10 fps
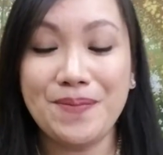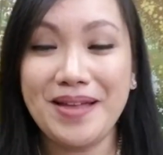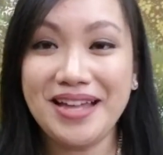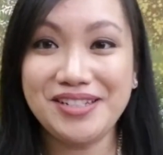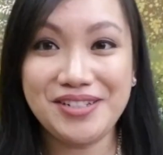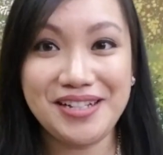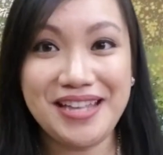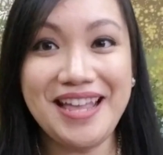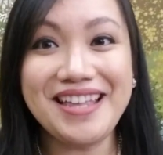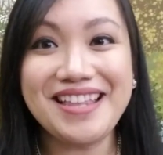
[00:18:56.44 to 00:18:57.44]
Patrick,
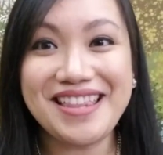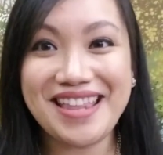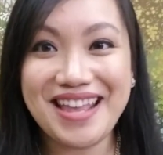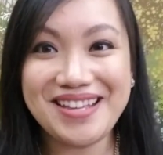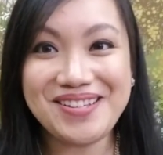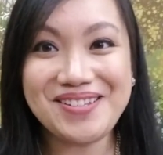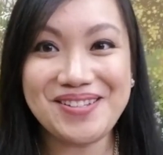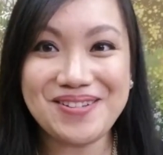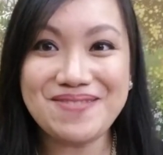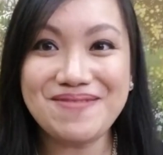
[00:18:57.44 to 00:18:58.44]
thank you
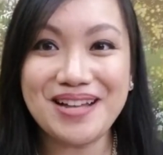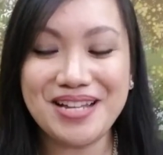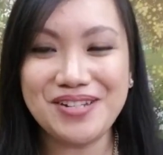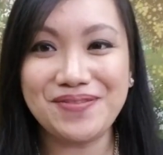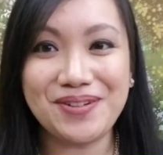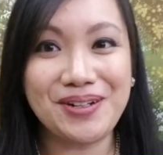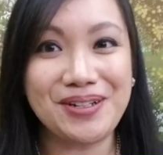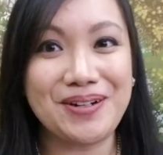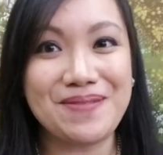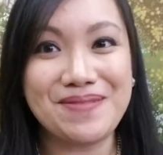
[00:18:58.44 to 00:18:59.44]
so much for
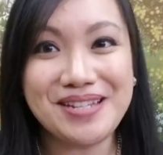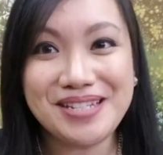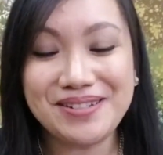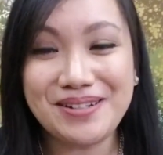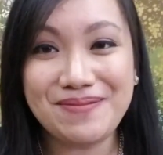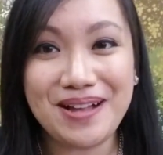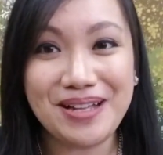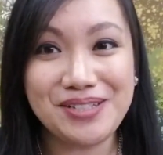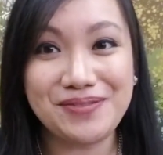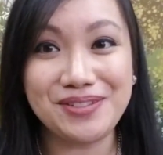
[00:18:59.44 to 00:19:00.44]
your mystery
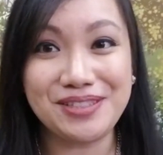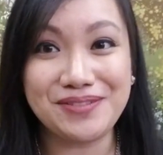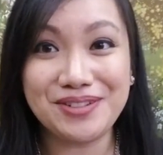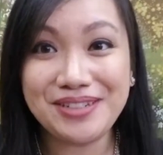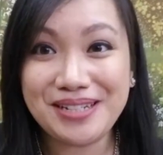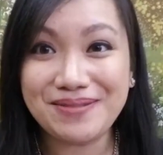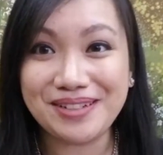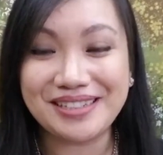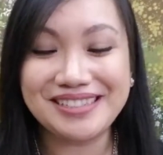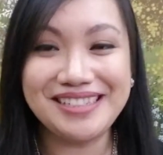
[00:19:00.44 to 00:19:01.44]
box full of
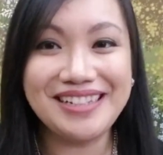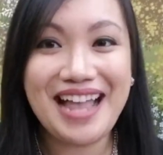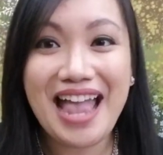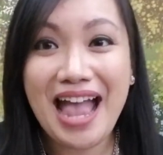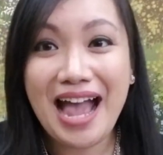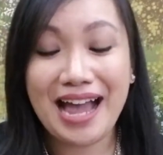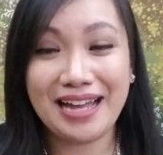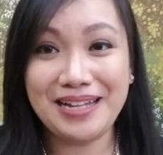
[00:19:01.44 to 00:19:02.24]
creamers. I